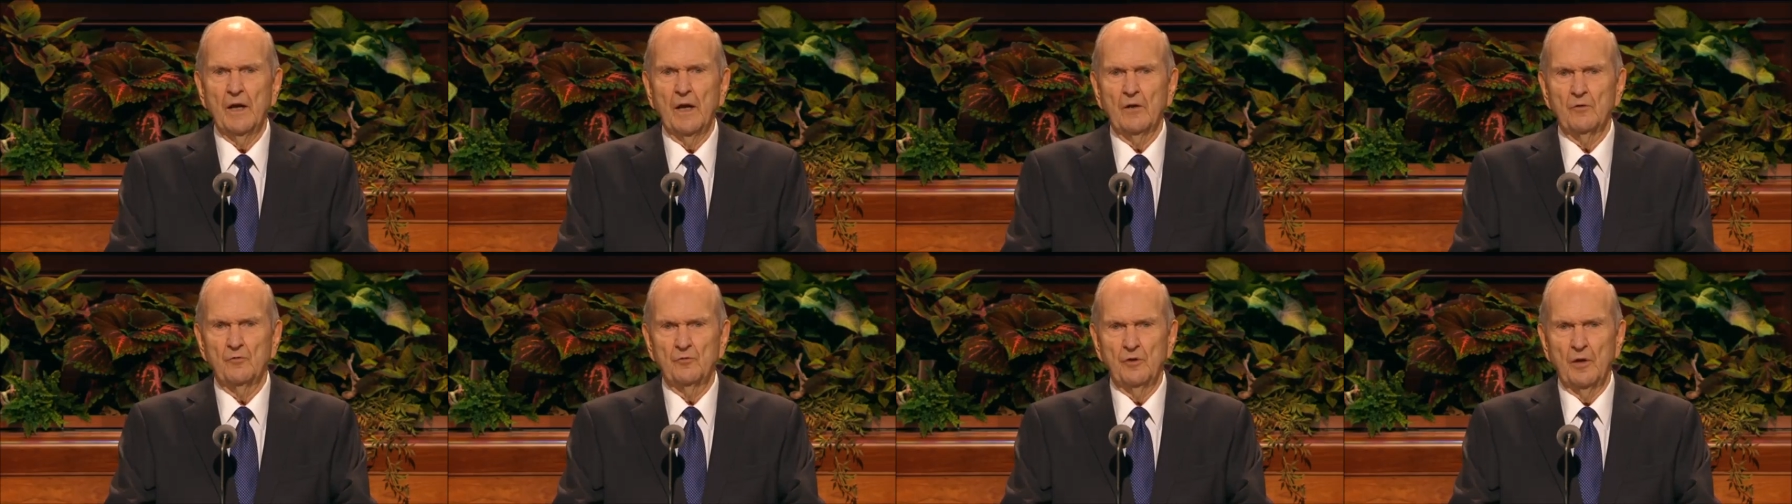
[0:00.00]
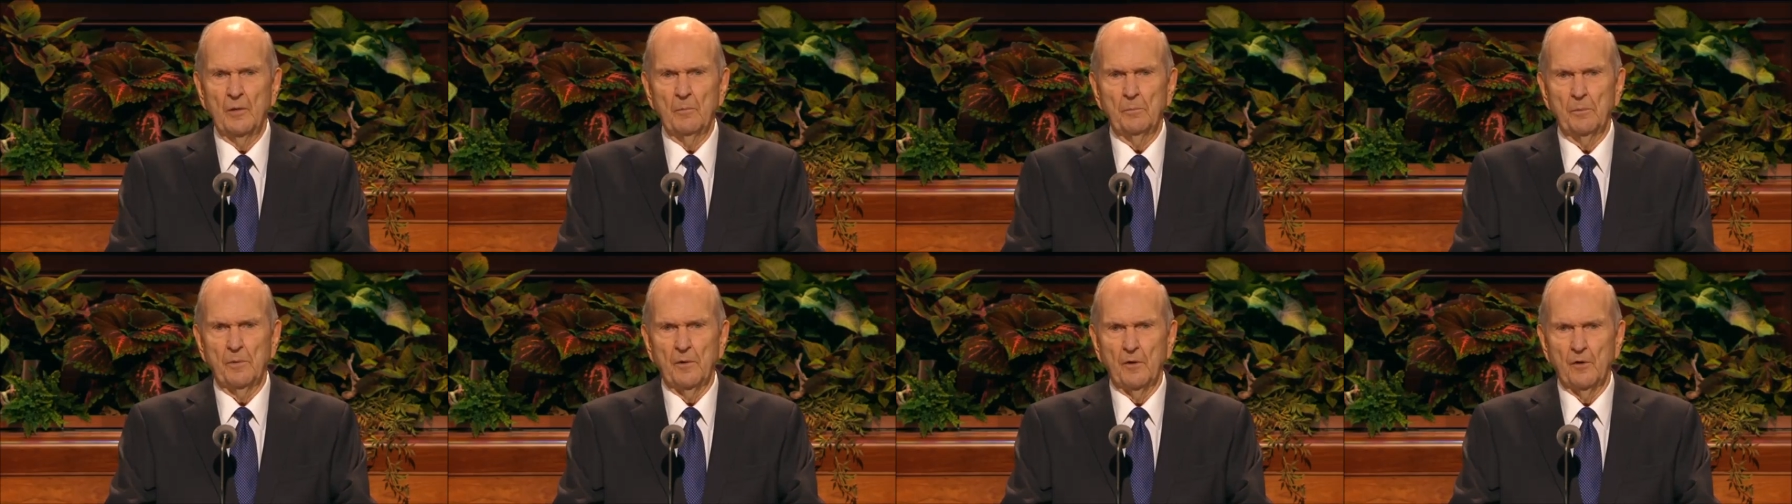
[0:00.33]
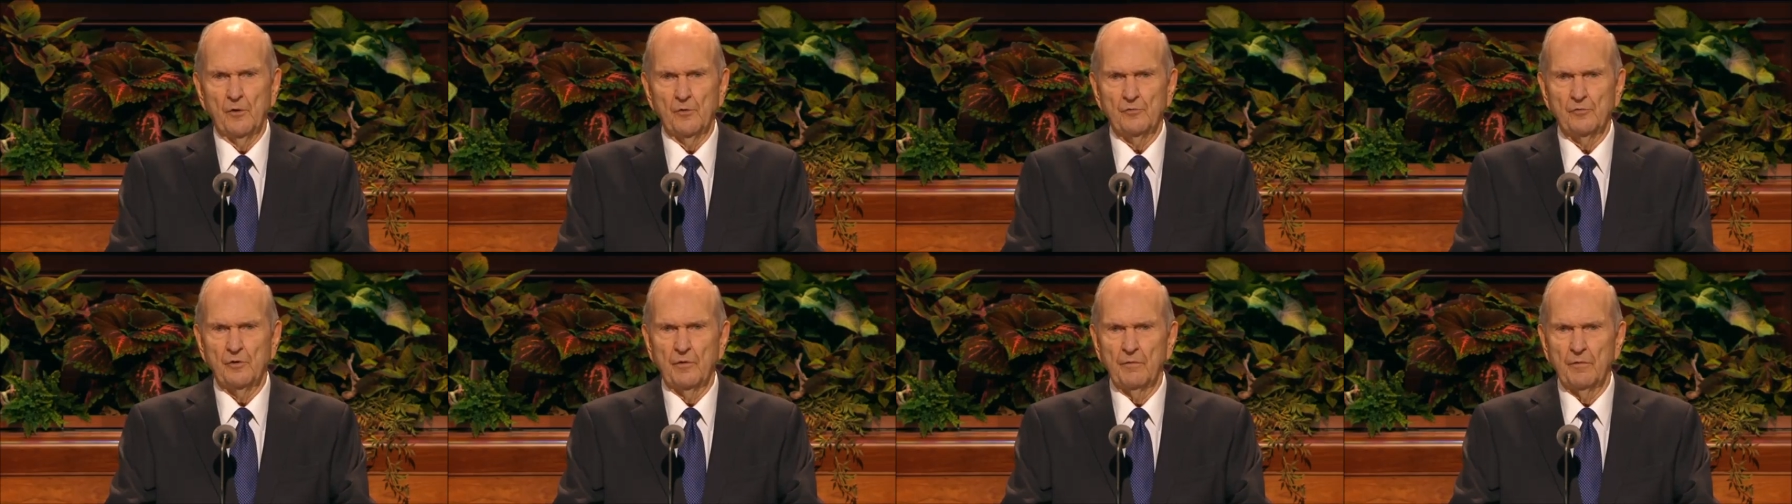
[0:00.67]

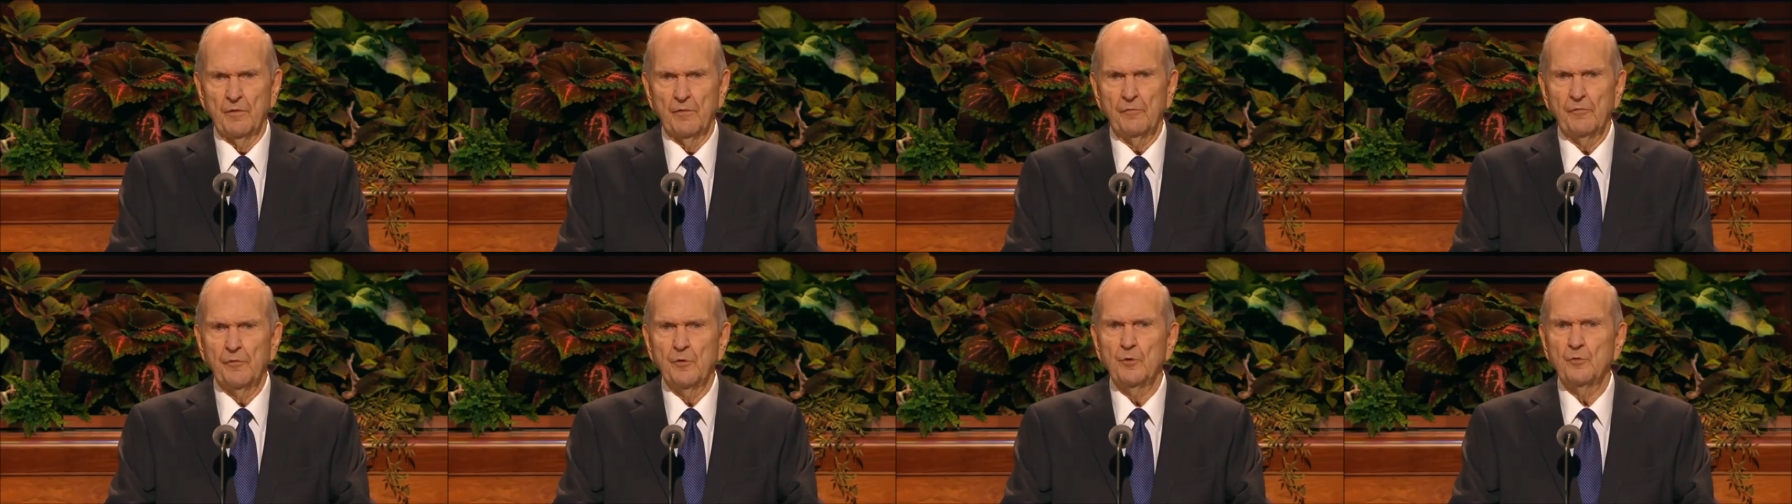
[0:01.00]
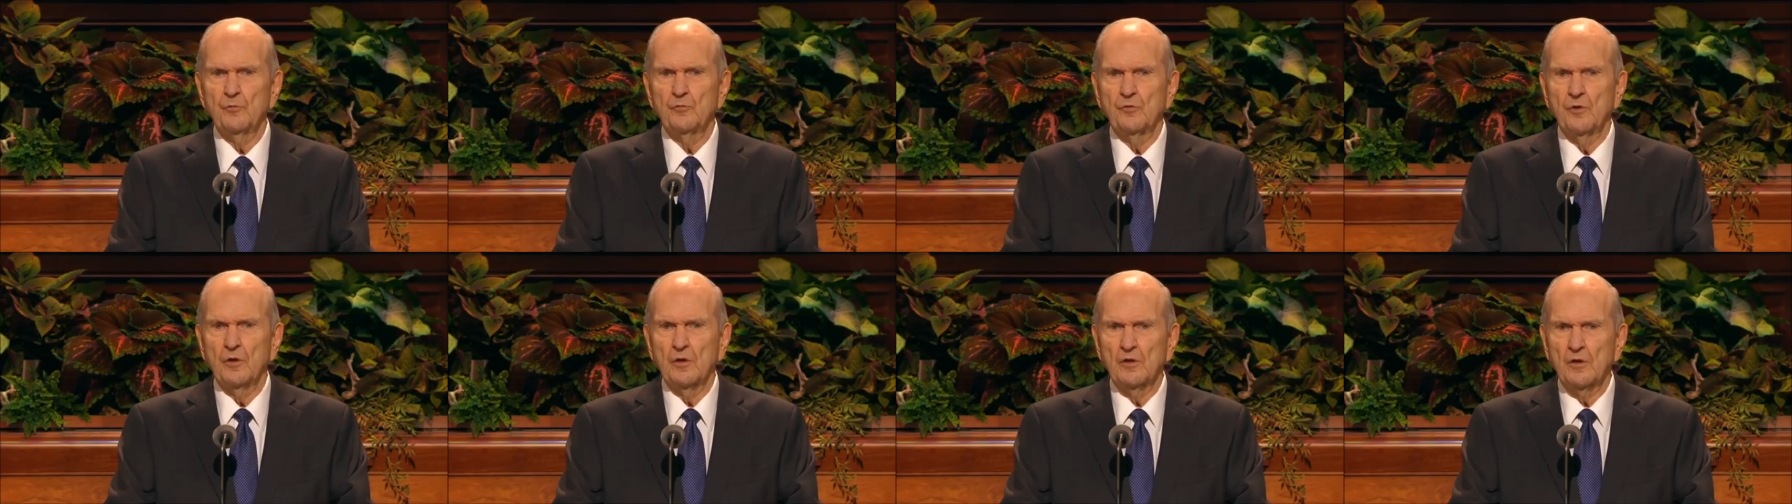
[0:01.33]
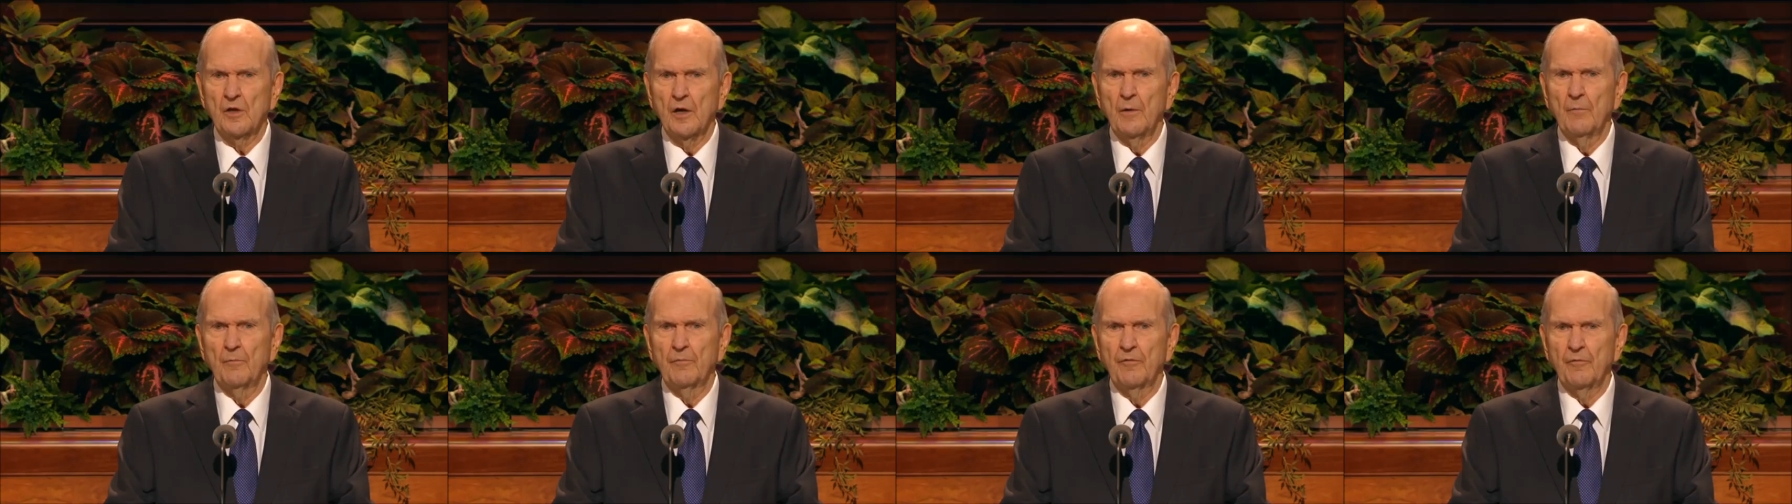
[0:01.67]
exemplars of the fruits that
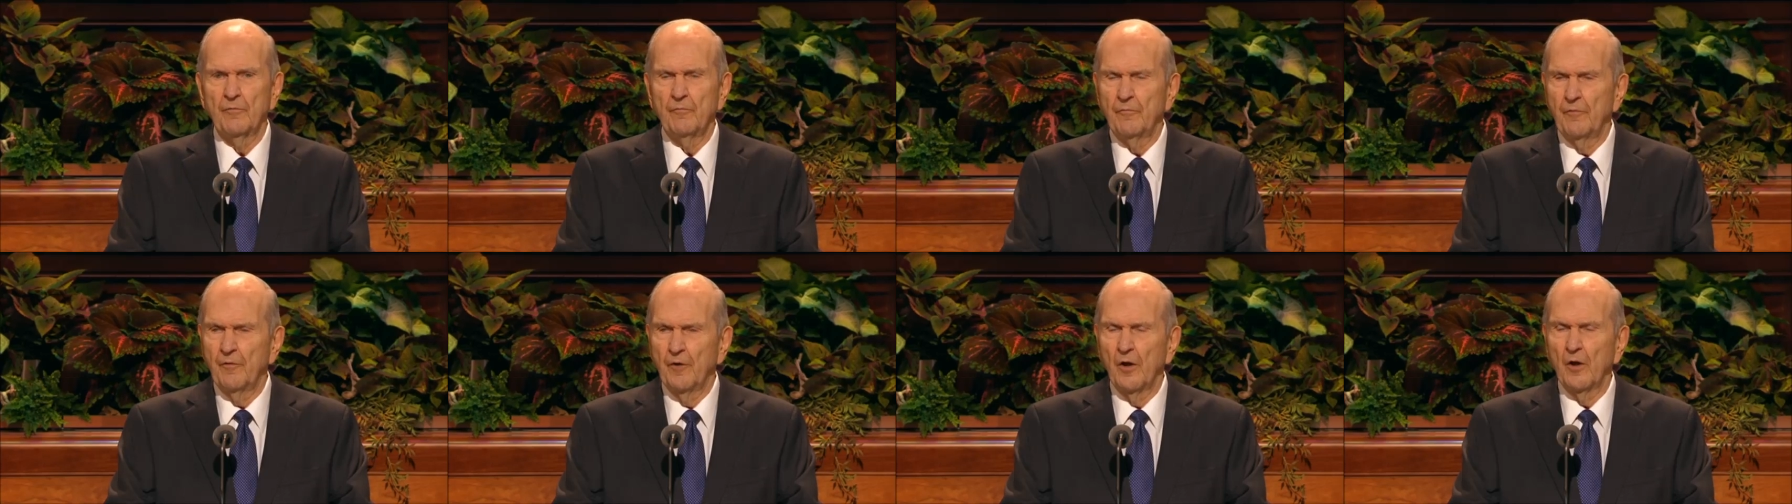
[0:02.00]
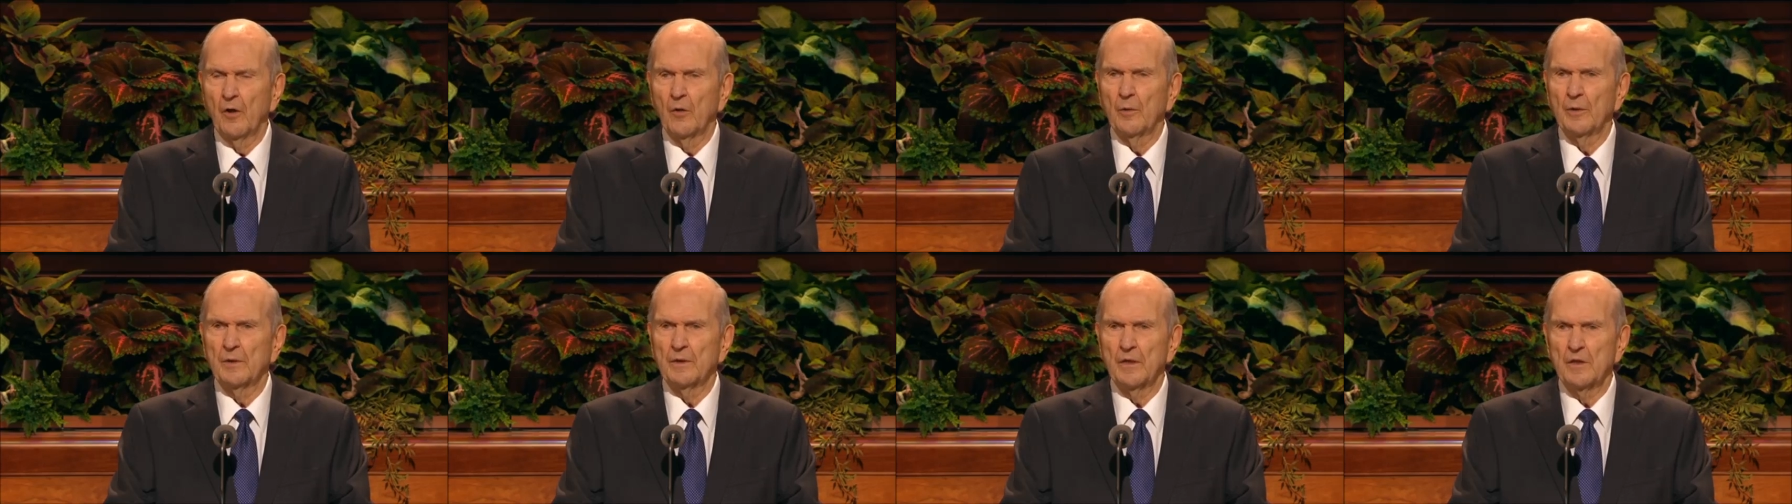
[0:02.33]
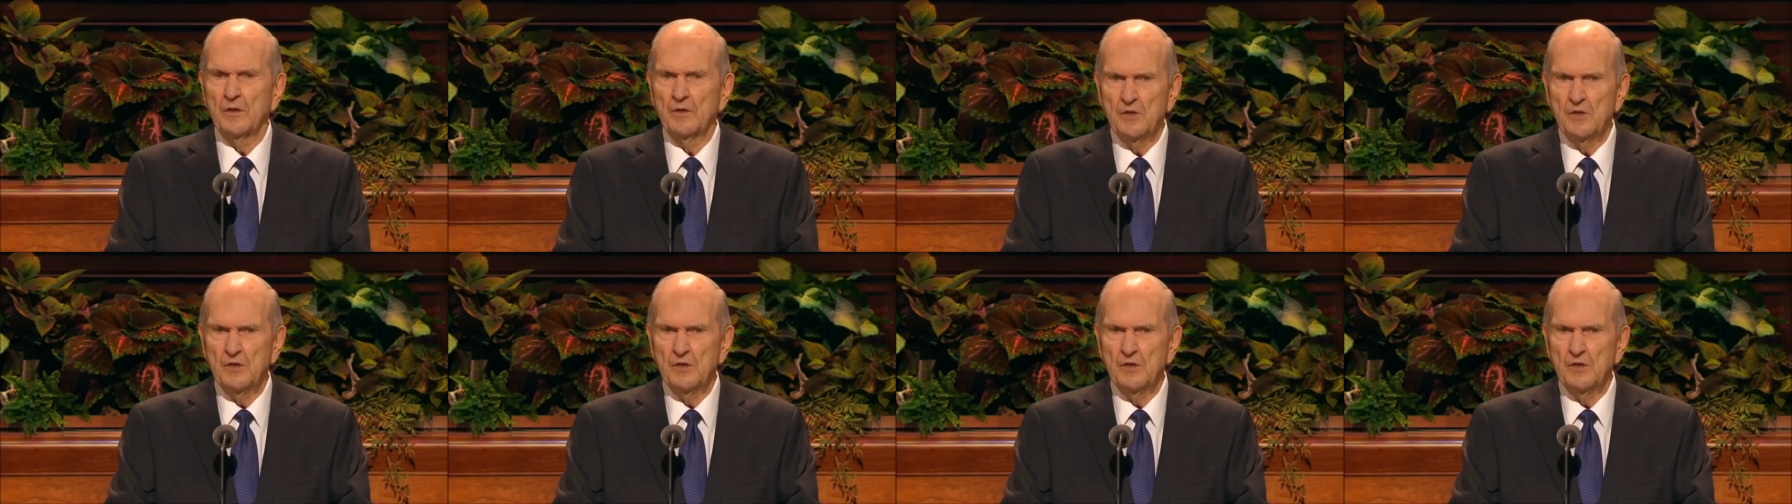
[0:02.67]
come from following the